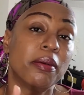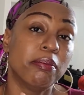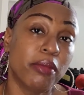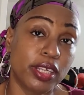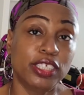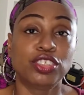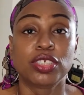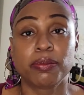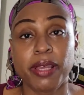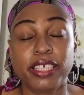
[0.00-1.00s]
money to
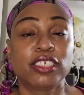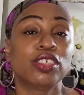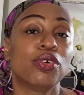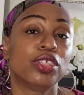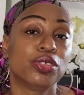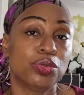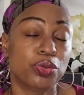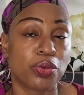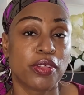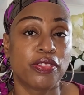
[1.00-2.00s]
the patient or
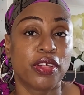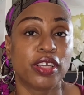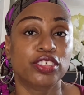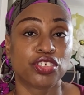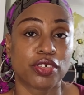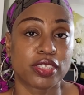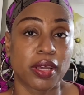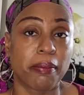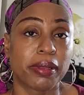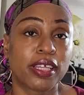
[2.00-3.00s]
to the insurance
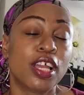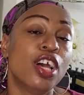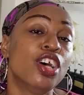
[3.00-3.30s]
company.